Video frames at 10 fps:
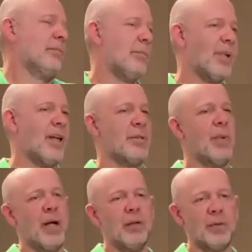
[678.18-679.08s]
plus
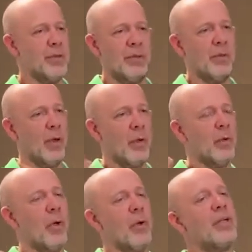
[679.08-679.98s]
minus, you know, who
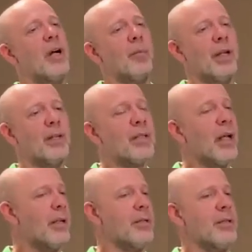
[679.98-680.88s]
knows how many
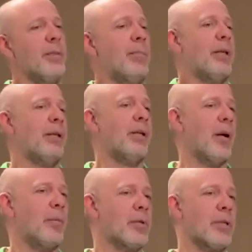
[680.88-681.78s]
seconds, depending
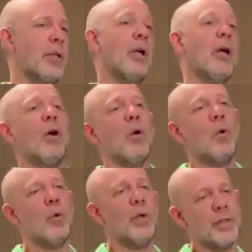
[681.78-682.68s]
obviously
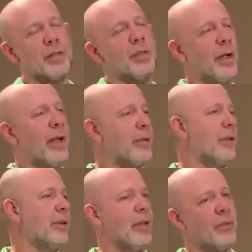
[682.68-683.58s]
who is
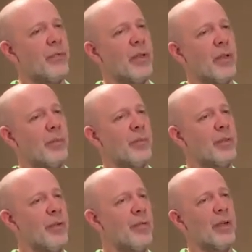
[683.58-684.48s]
directing that film.
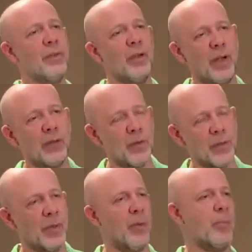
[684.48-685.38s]
Different directors
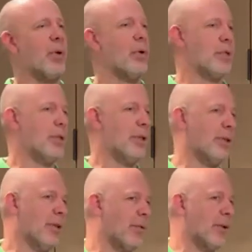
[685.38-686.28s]
will approach it in a
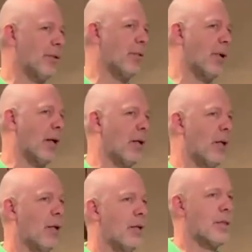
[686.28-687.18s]
different way.
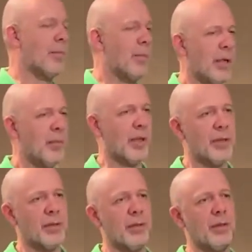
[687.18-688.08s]
Some
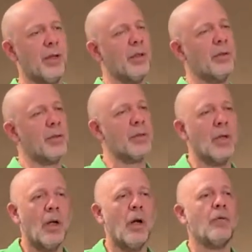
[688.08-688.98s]
minimalist directors
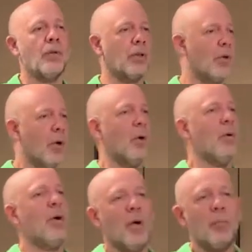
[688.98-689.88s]
will
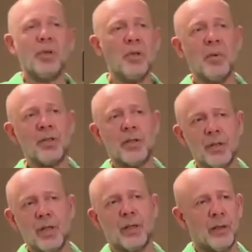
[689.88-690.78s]
go pretty much
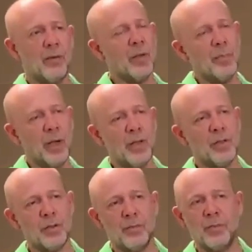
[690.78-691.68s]
exactly 1
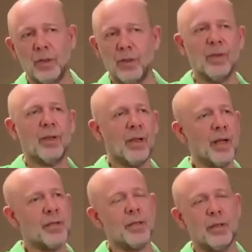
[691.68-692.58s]
page, even
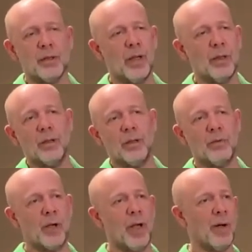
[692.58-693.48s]
less, and then if
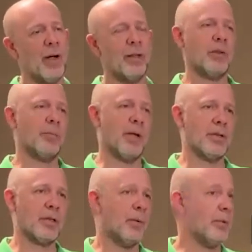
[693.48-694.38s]
you have a 100-page
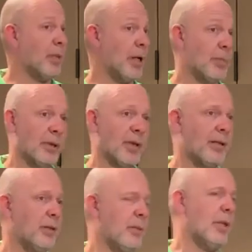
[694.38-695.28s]
script, might be
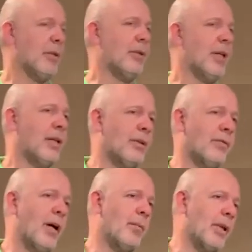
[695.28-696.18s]
90-minute,
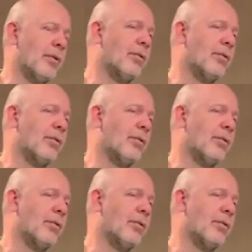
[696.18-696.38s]
95-minute